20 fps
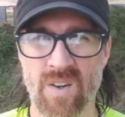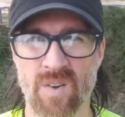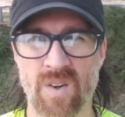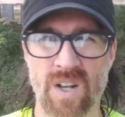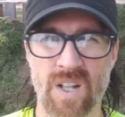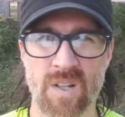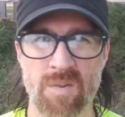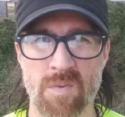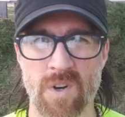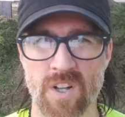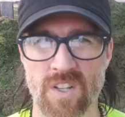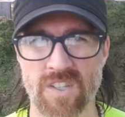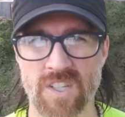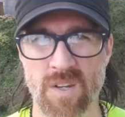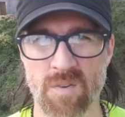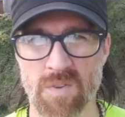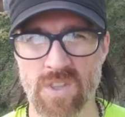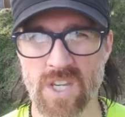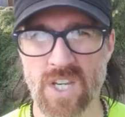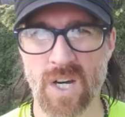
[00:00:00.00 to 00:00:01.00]
Well, I'm all
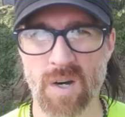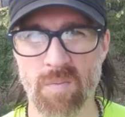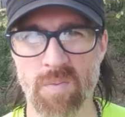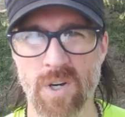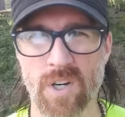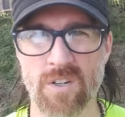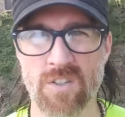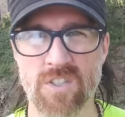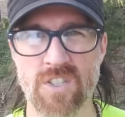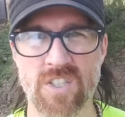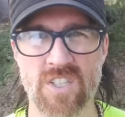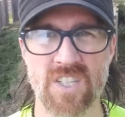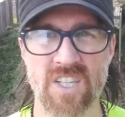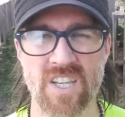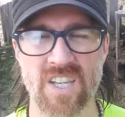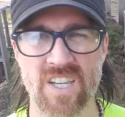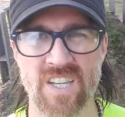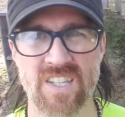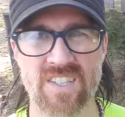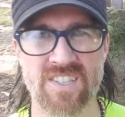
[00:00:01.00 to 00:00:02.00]
done with the compost.
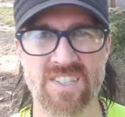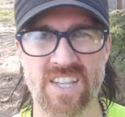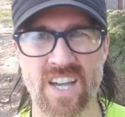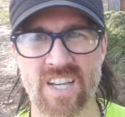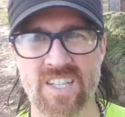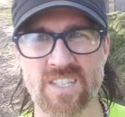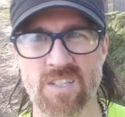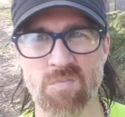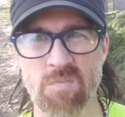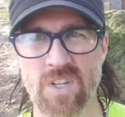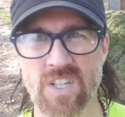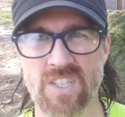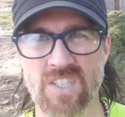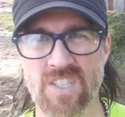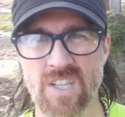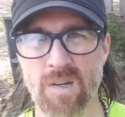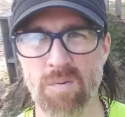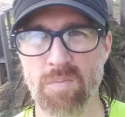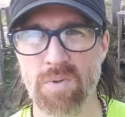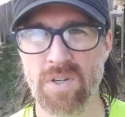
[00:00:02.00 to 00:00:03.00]
It's nice and
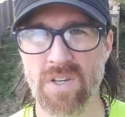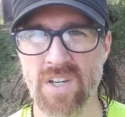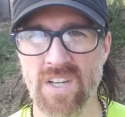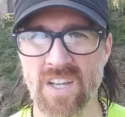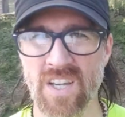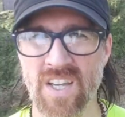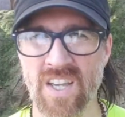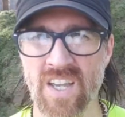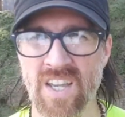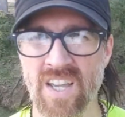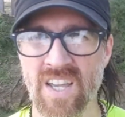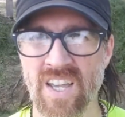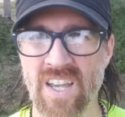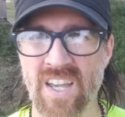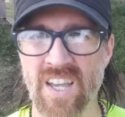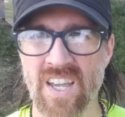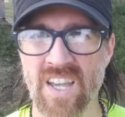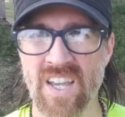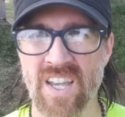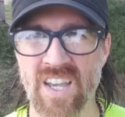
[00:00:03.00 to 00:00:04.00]
mixed up.
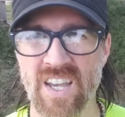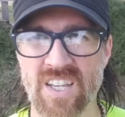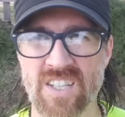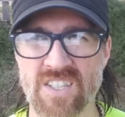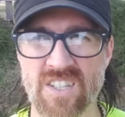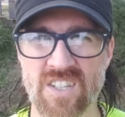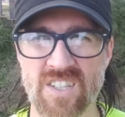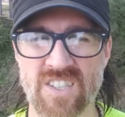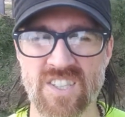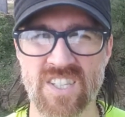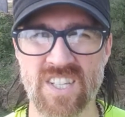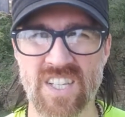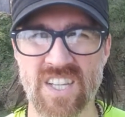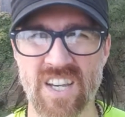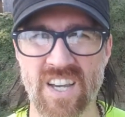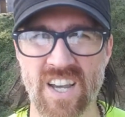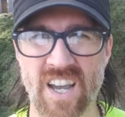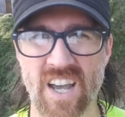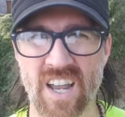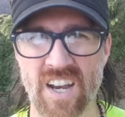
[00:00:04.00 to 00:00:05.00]
As you can see,
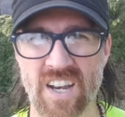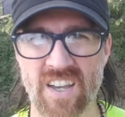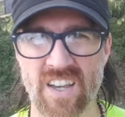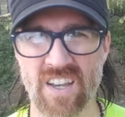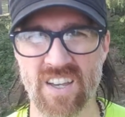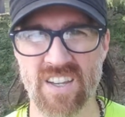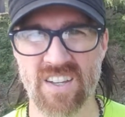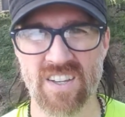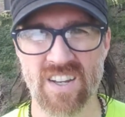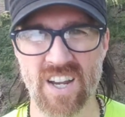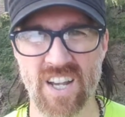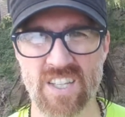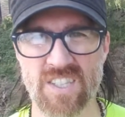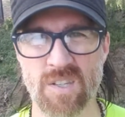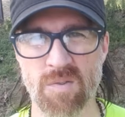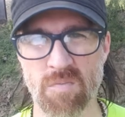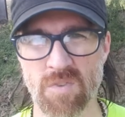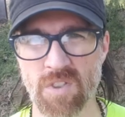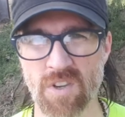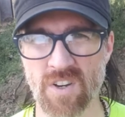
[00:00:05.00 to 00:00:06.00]
I got
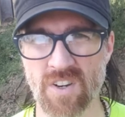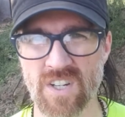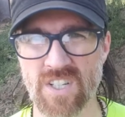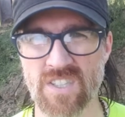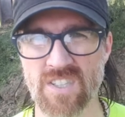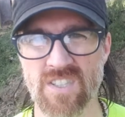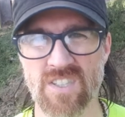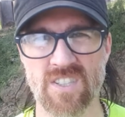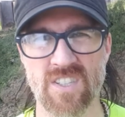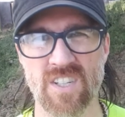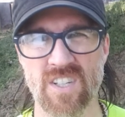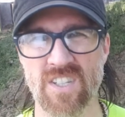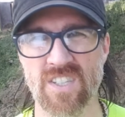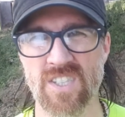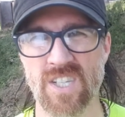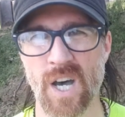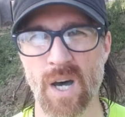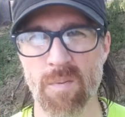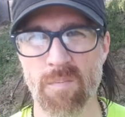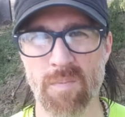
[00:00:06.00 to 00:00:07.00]
some of the greens still on
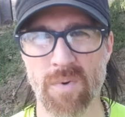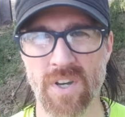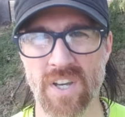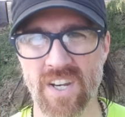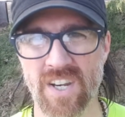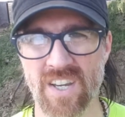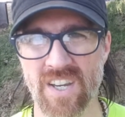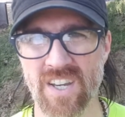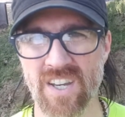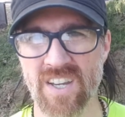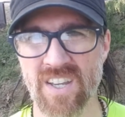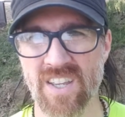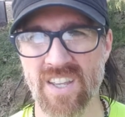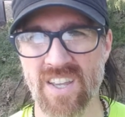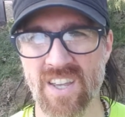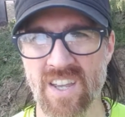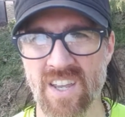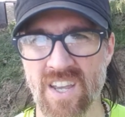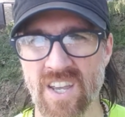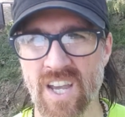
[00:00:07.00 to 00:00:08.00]
top, but
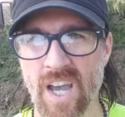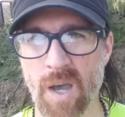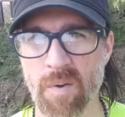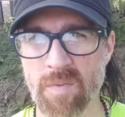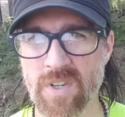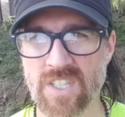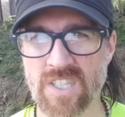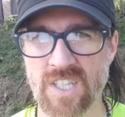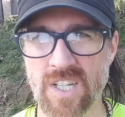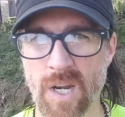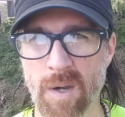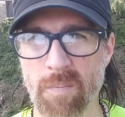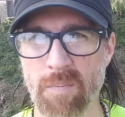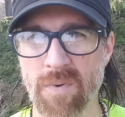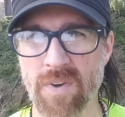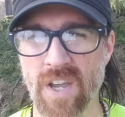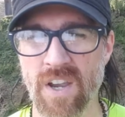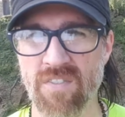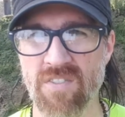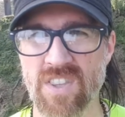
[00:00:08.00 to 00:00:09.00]
I mixed it up.
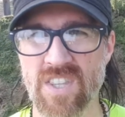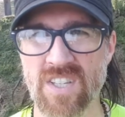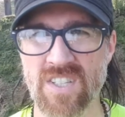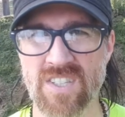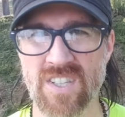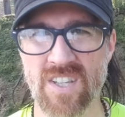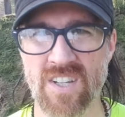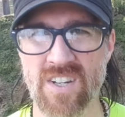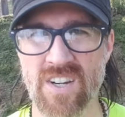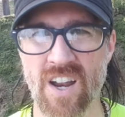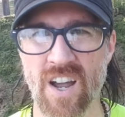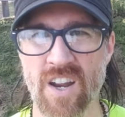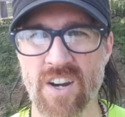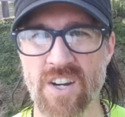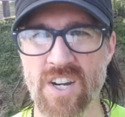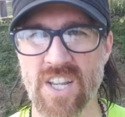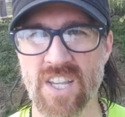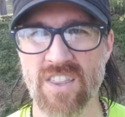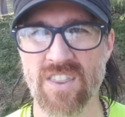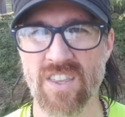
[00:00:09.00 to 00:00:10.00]
Everything's
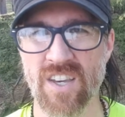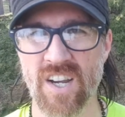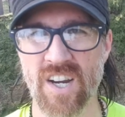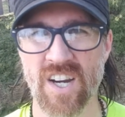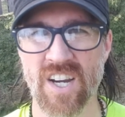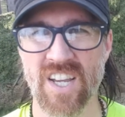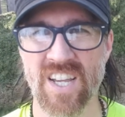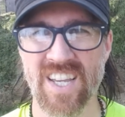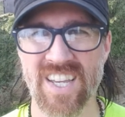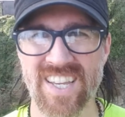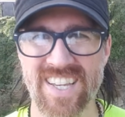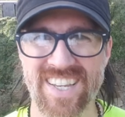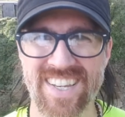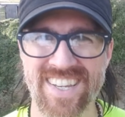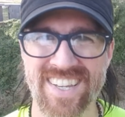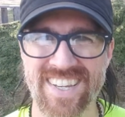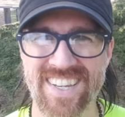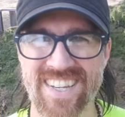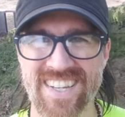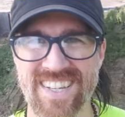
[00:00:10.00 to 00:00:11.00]
underneath there.
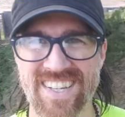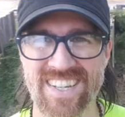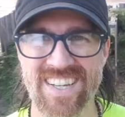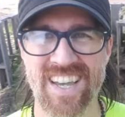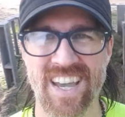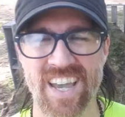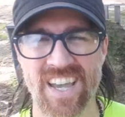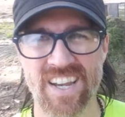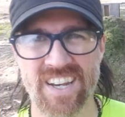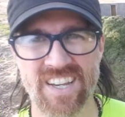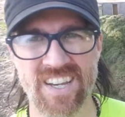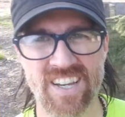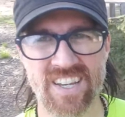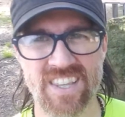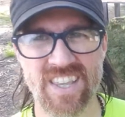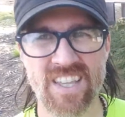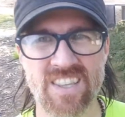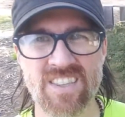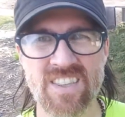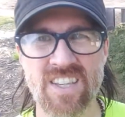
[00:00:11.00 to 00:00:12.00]
And
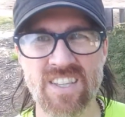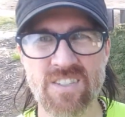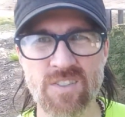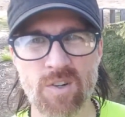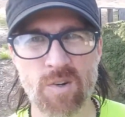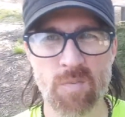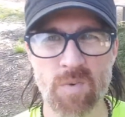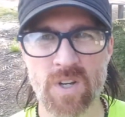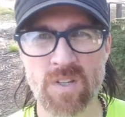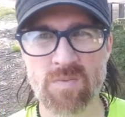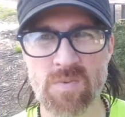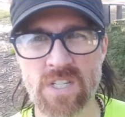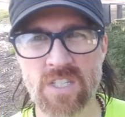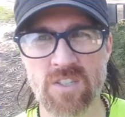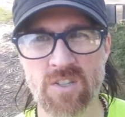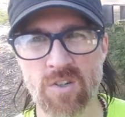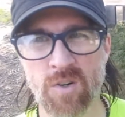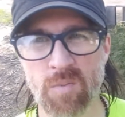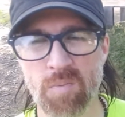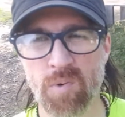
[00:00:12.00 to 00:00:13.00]
that sort of brings me
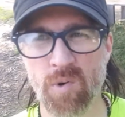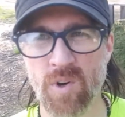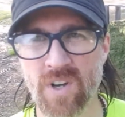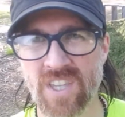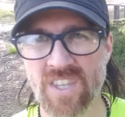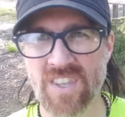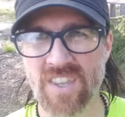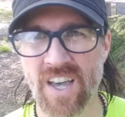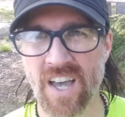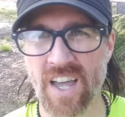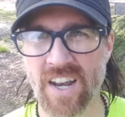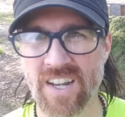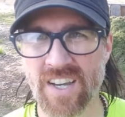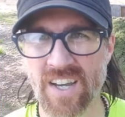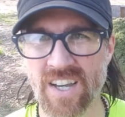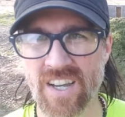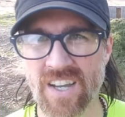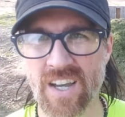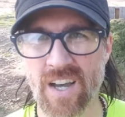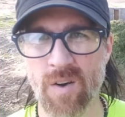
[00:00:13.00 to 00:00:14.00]
to a point that
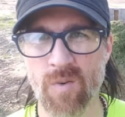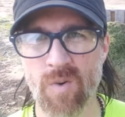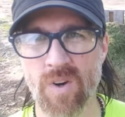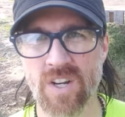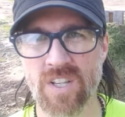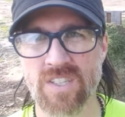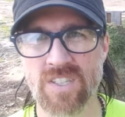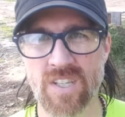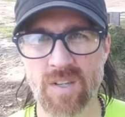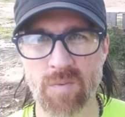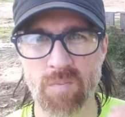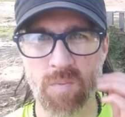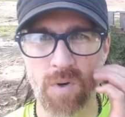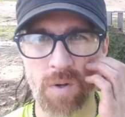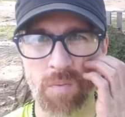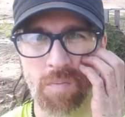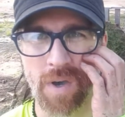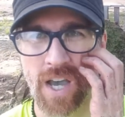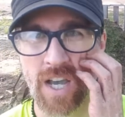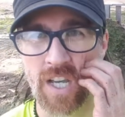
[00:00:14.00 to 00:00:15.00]
I wanted to
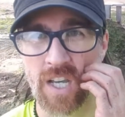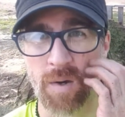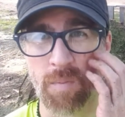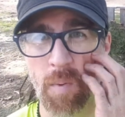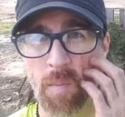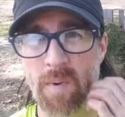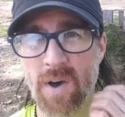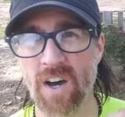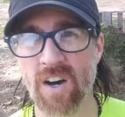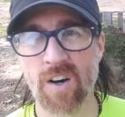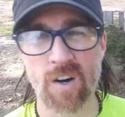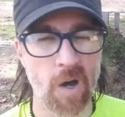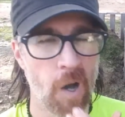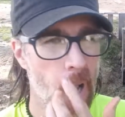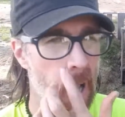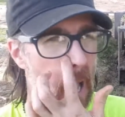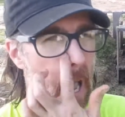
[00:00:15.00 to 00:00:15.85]
bring back up about